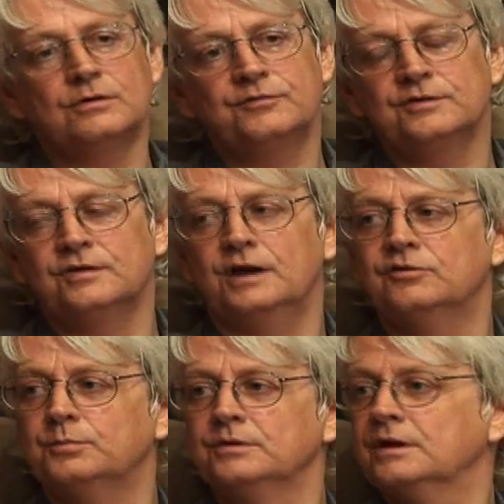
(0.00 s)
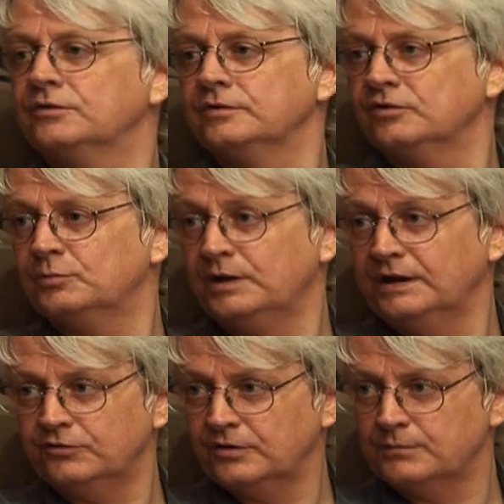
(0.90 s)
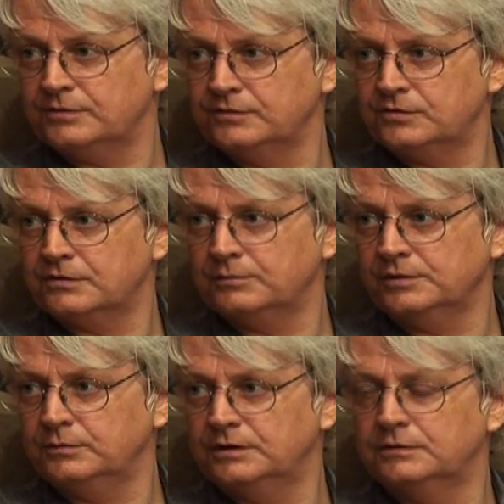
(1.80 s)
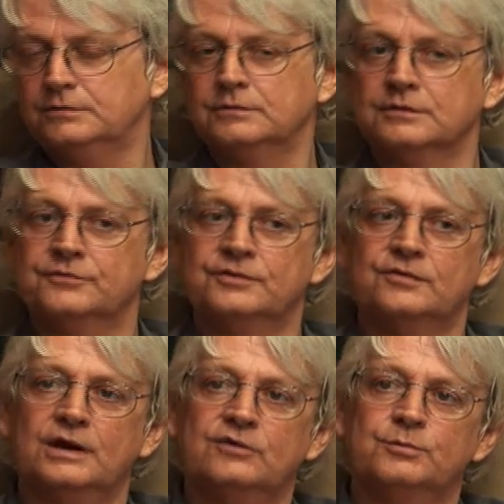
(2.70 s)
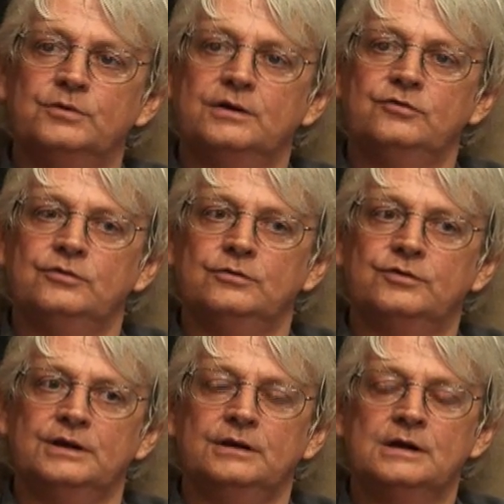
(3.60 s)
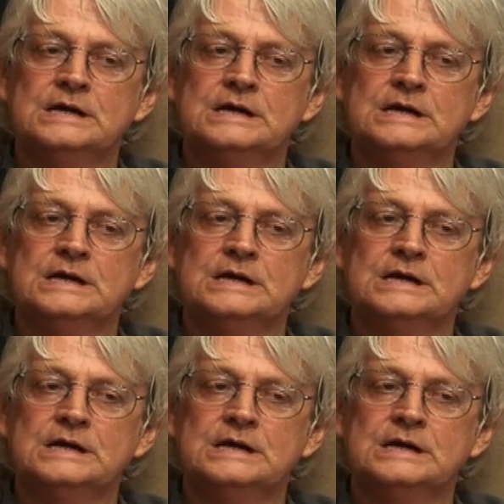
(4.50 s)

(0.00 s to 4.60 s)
or if the textbook doesn't explain something terribly well, or if the textbook is using